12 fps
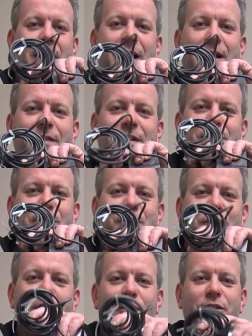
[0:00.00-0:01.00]
And this is the
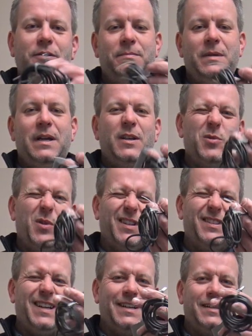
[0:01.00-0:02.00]
charger. It's quite a
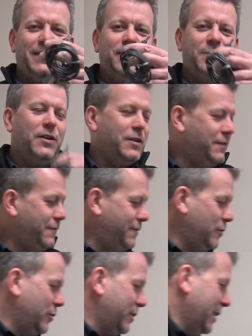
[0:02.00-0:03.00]
standard design
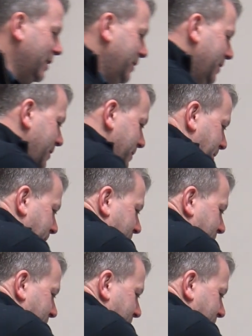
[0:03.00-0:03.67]
for Dyson.